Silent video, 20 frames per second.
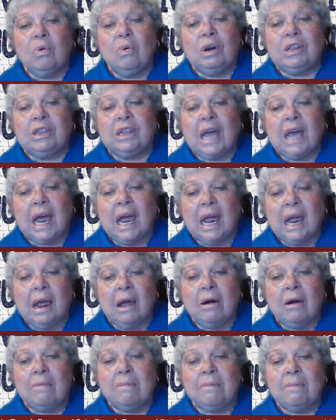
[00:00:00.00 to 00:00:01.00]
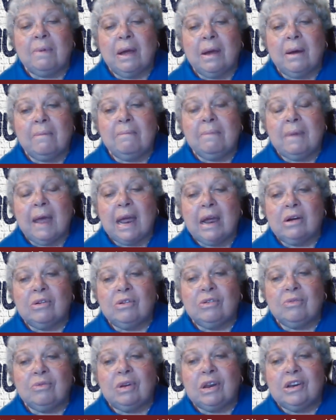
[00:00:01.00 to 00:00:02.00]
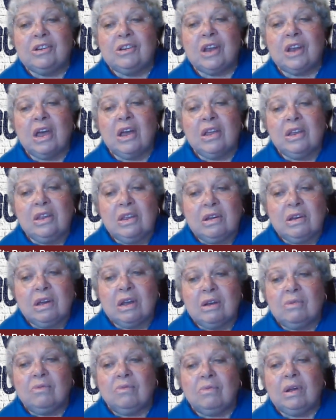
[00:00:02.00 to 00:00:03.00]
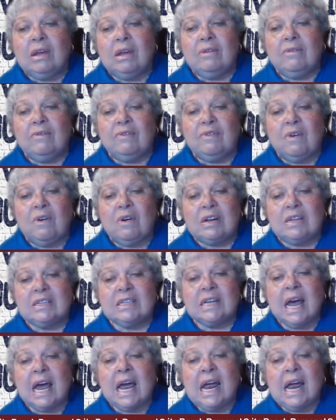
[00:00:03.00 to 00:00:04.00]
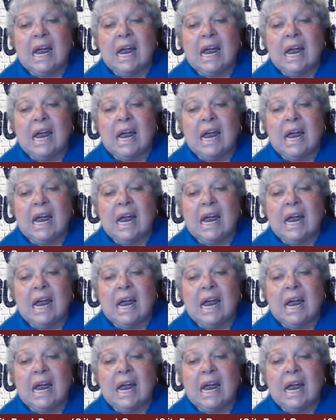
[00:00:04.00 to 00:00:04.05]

With the help of boundaries, you can reinforce